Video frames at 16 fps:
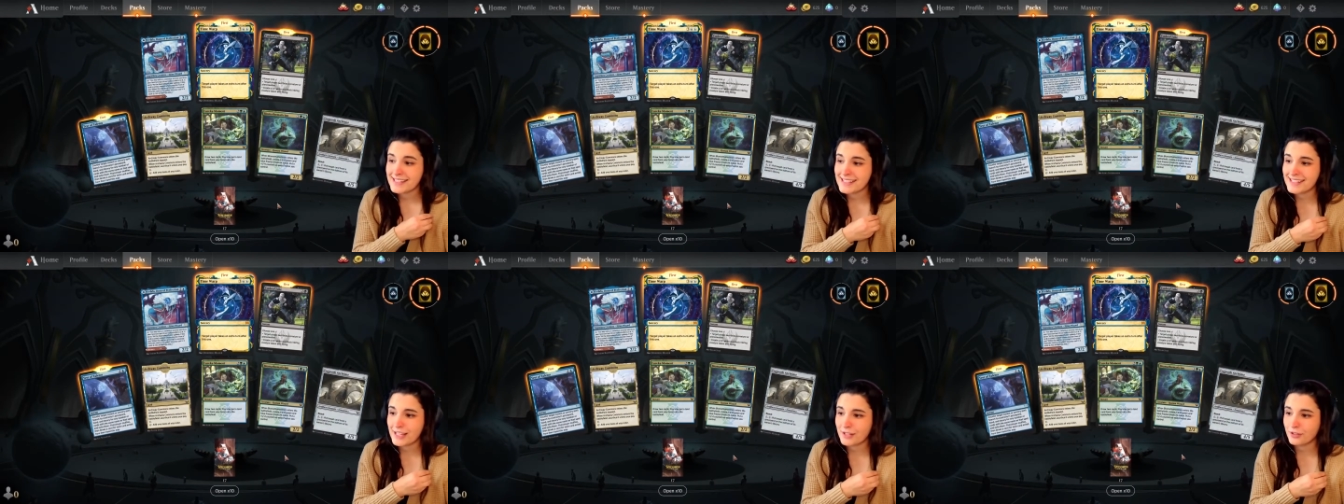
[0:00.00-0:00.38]

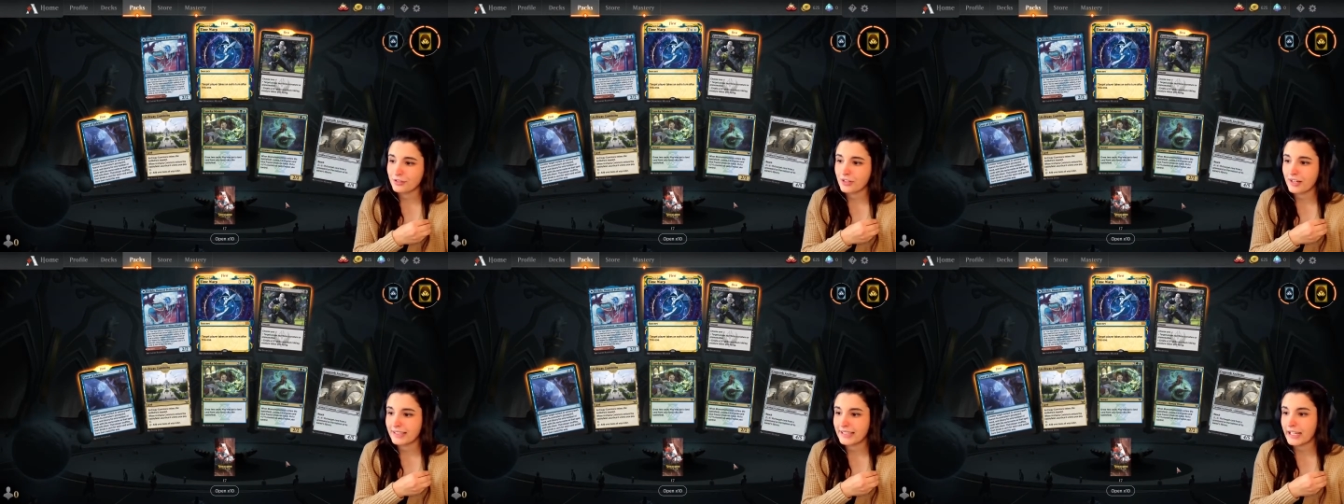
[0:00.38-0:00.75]
is that you're
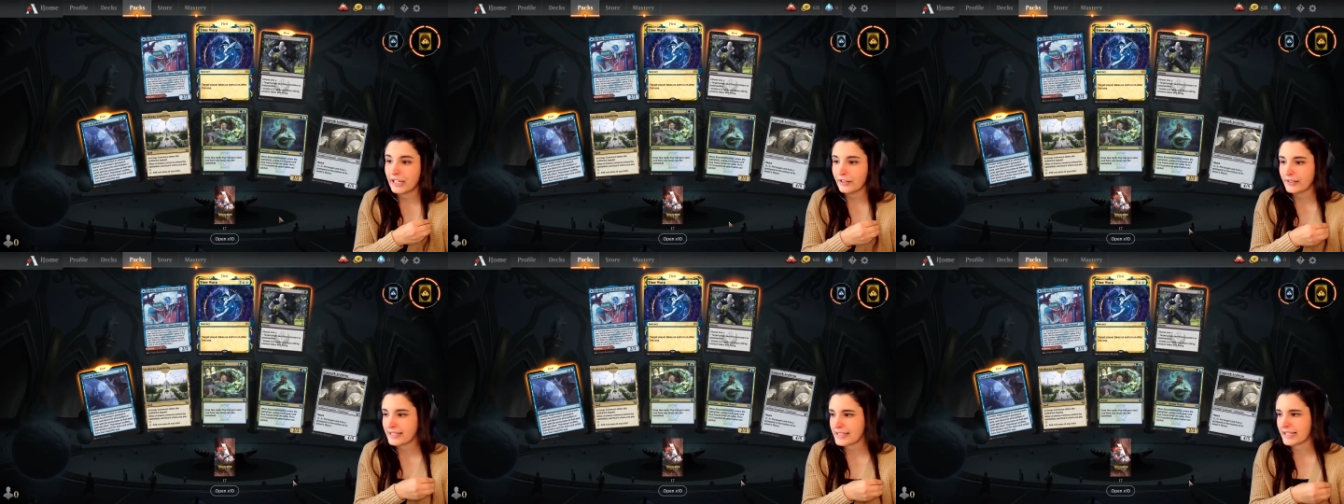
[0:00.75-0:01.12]
not
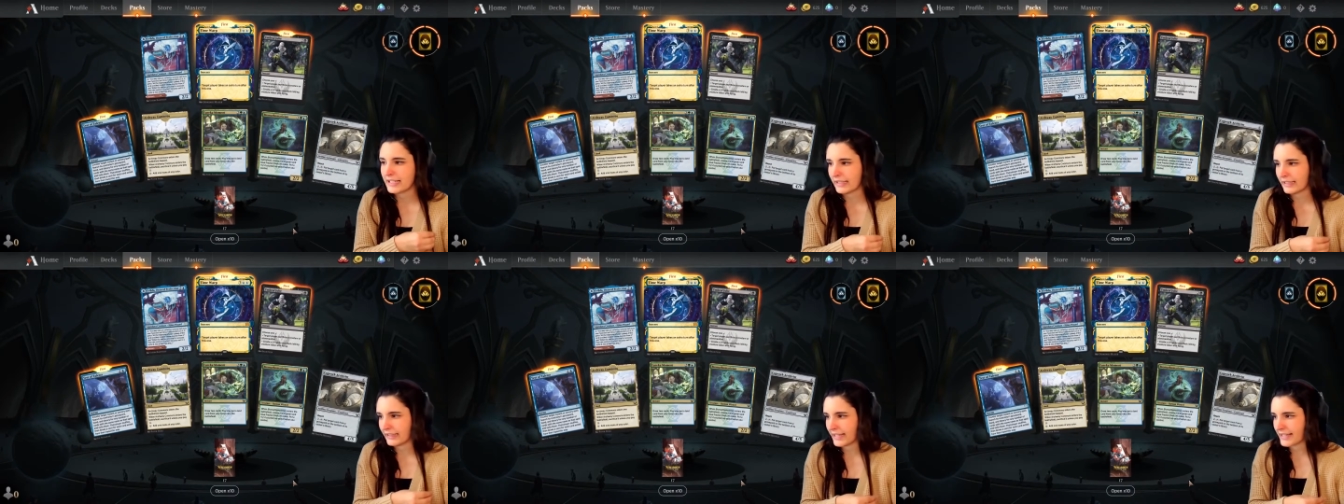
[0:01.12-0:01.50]
guaranteed
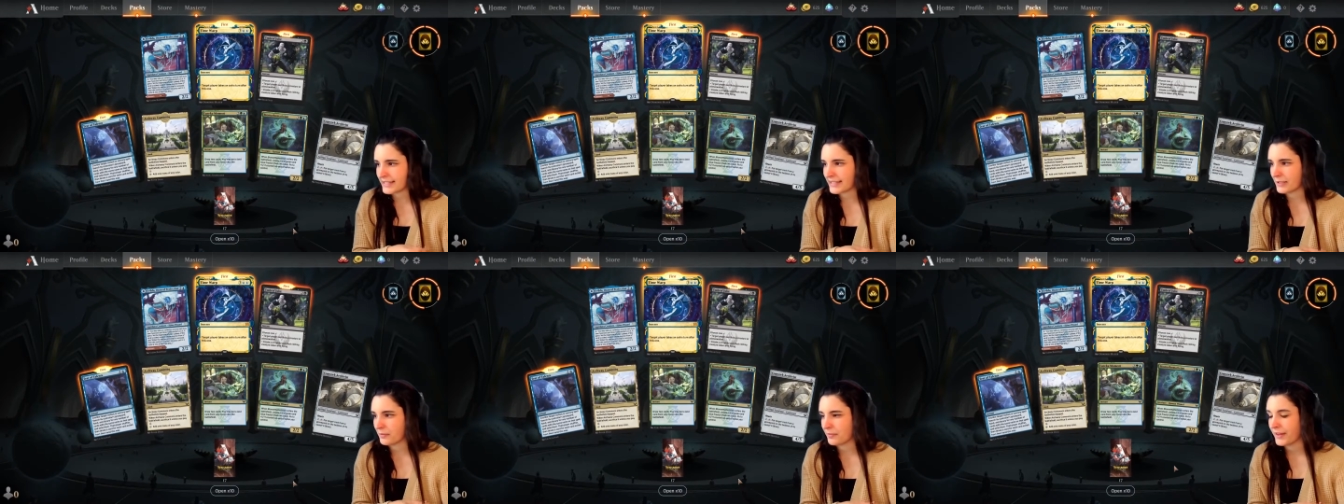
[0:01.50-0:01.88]
a
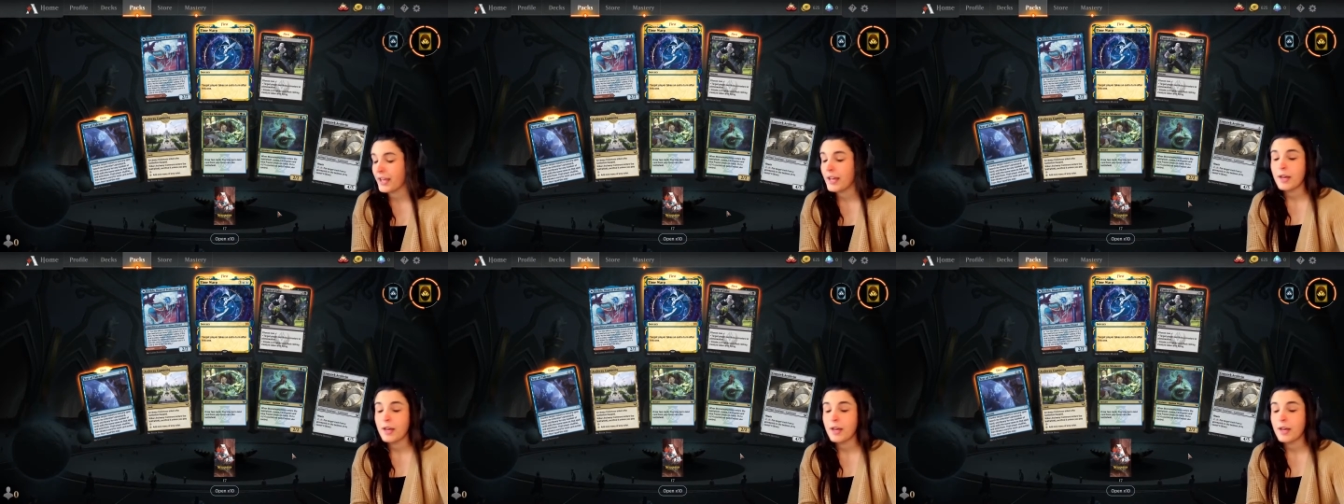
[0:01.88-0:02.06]
lesson,